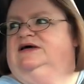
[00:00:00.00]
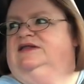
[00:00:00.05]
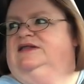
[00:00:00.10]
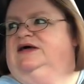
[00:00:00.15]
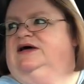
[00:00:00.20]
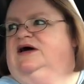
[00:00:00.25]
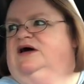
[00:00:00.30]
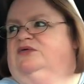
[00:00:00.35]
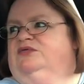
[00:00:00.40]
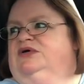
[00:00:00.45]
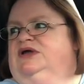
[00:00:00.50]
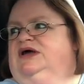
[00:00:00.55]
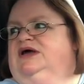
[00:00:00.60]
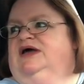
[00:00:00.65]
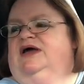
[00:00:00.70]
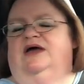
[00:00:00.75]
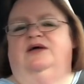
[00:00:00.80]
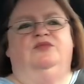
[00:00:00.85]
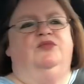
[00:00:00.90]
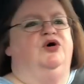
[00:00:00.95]
They got rid of
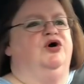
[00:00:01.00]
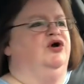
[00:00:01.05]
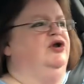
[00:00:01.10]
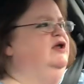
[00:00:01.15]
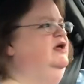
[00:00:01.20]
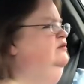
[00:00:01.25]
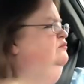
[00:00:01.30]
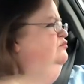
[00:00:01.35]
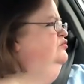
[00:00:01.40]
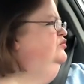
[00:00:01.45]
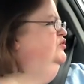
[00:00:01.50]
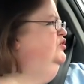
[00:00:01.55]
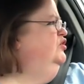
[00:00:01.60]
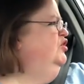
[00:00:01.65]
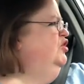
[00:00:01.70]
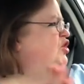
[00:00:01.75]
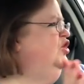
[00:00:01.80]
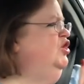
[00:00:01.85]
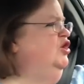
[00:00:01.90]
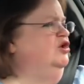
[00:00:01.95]
Kmart and put
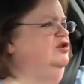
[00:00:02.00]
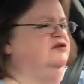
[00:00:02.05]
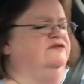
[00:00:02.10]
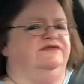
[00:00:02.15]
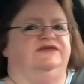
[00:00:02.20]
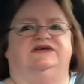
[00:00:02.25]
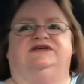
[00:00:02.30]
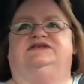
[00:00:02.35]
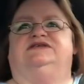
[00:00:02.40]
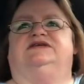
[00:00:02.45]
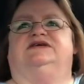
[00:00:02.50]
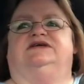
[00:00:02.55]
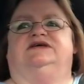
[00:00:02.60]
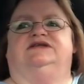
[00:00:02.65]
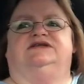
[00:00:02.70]
all of this in.